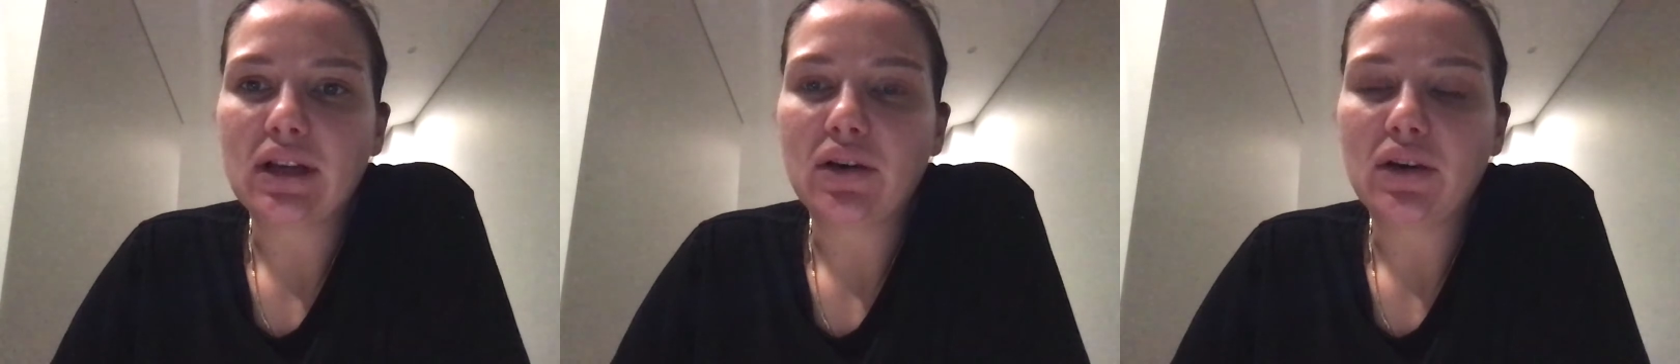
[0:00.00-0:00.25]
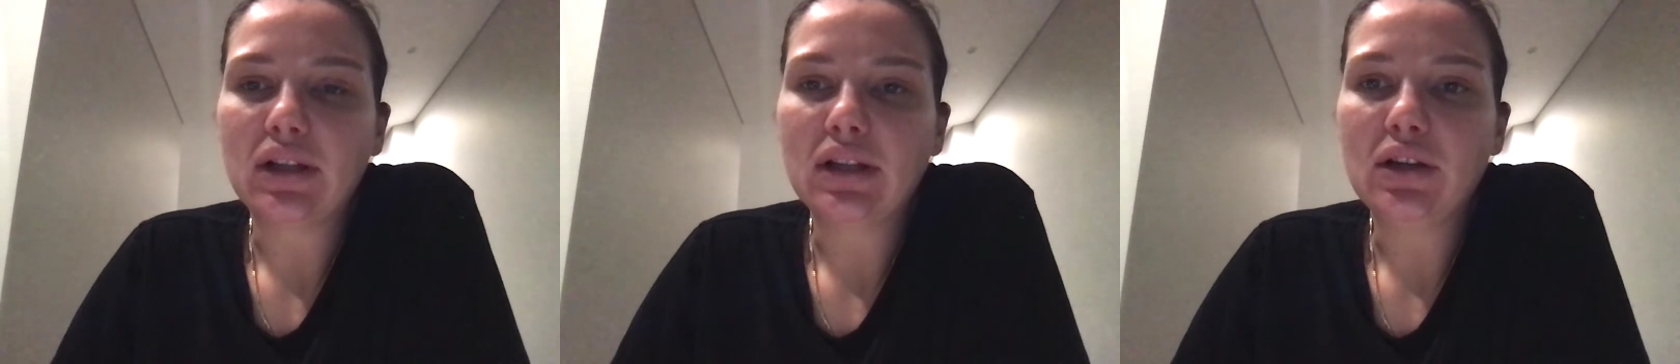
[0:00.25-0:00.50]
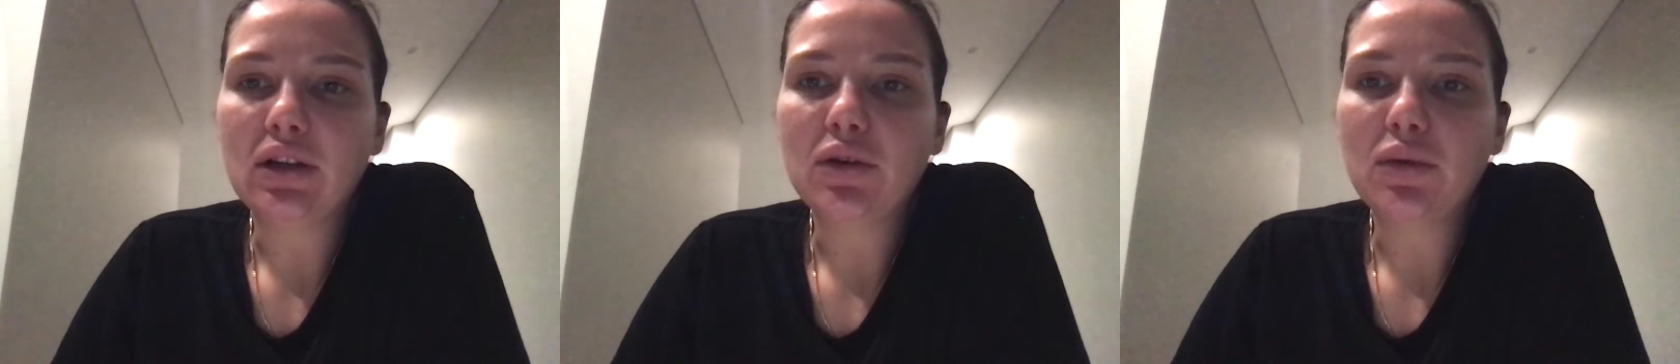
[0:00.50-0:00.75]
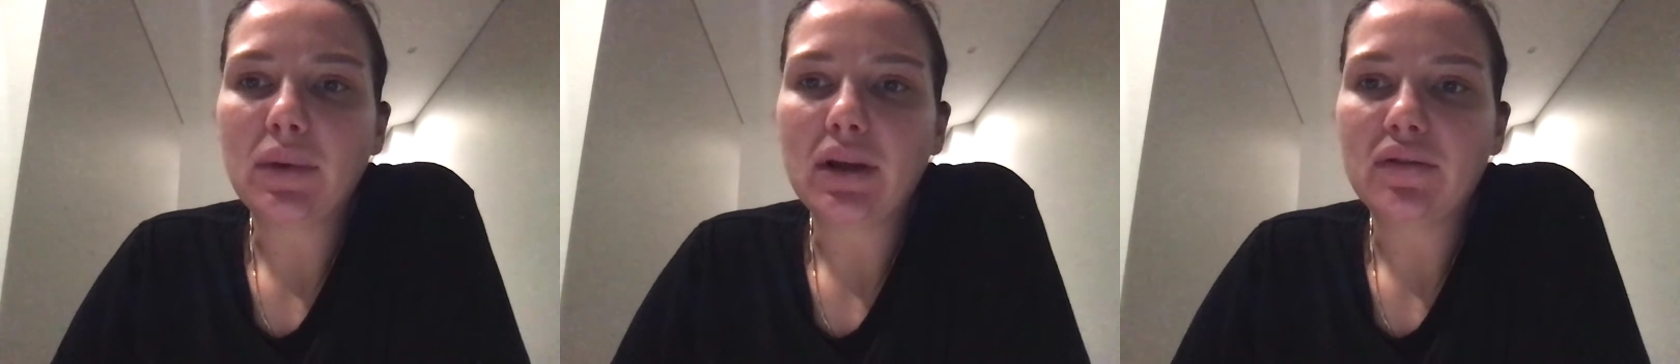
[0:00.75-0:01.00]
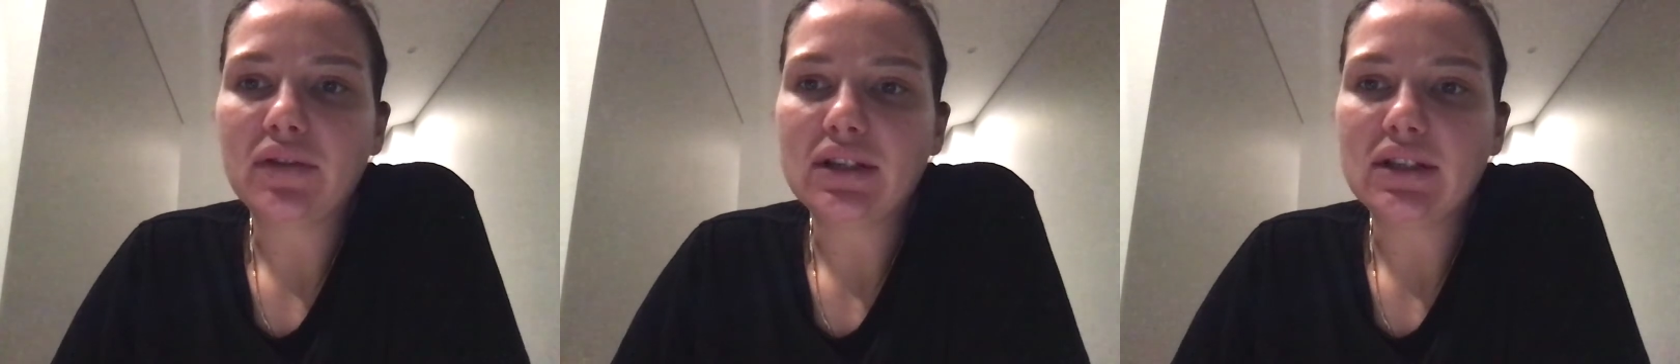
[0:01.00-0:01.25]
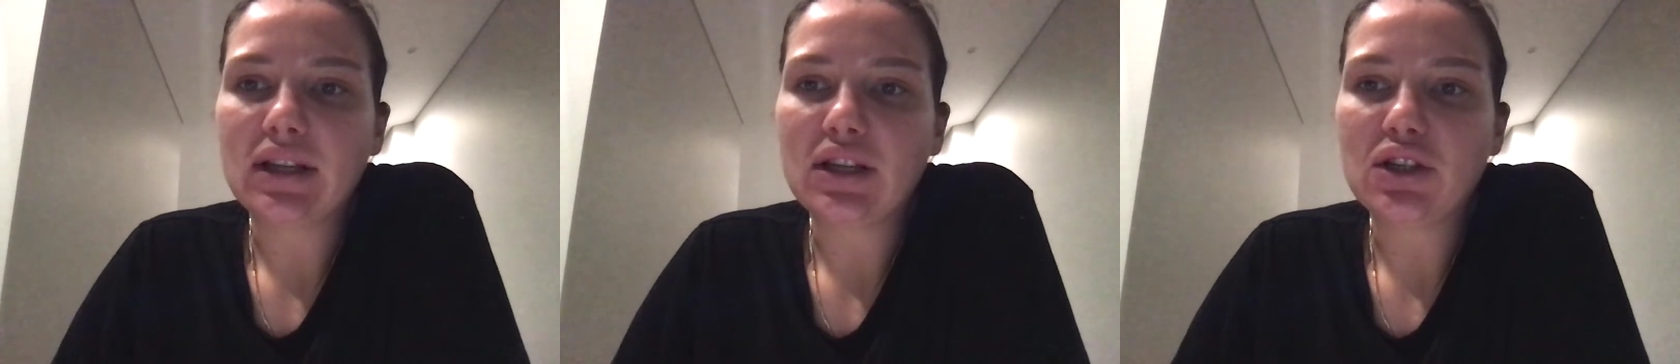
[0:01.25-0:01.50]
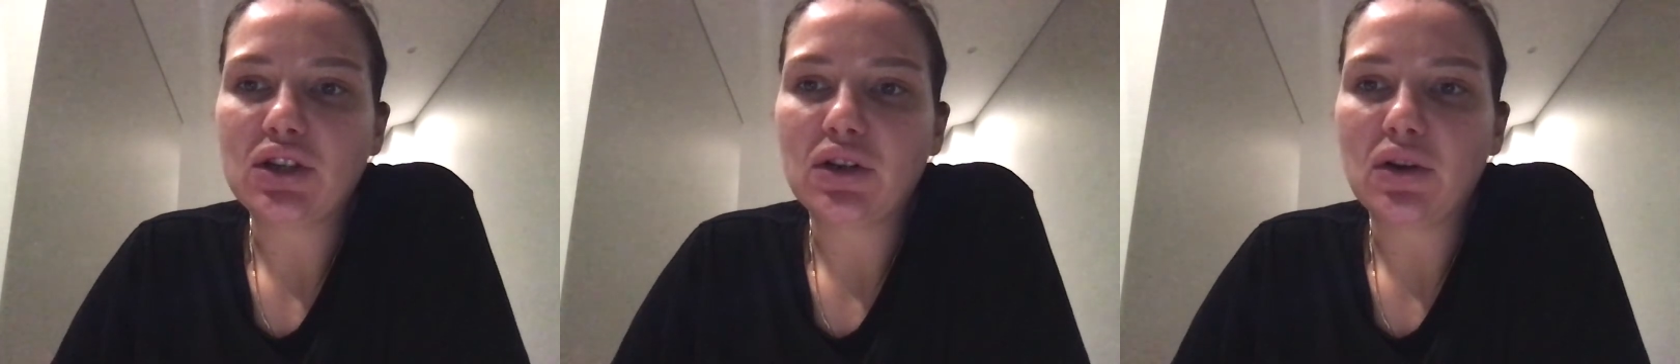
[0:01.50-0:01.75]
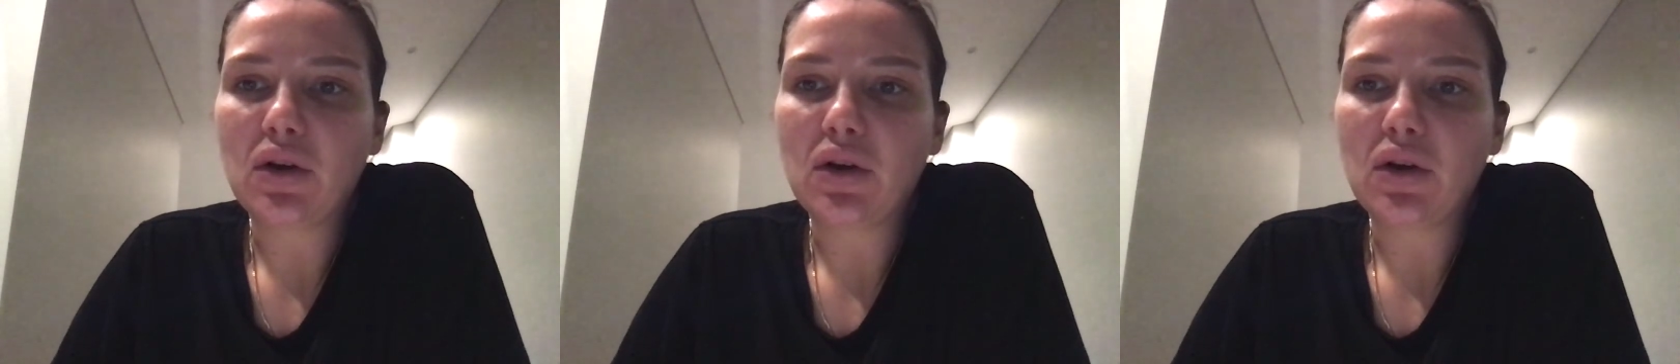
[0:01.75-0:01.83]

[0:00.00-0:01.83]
are a clinical manifestation